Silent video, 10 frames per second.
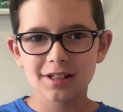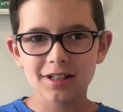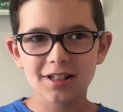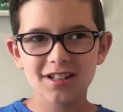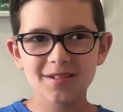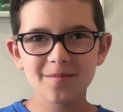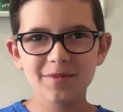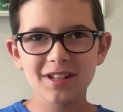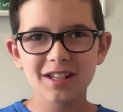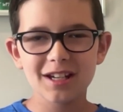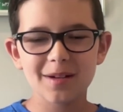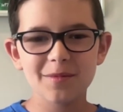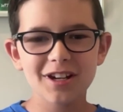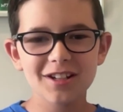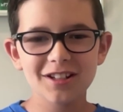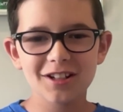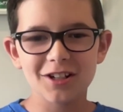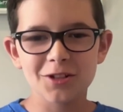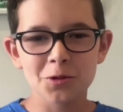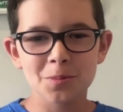I'm not
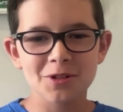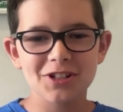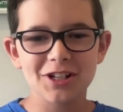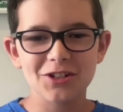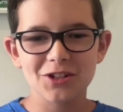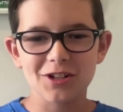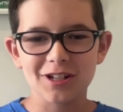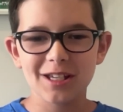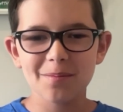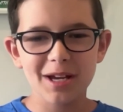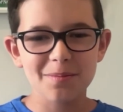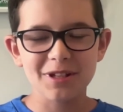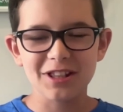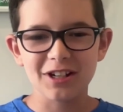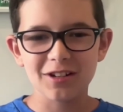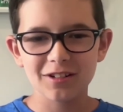100% sure. He might be, though.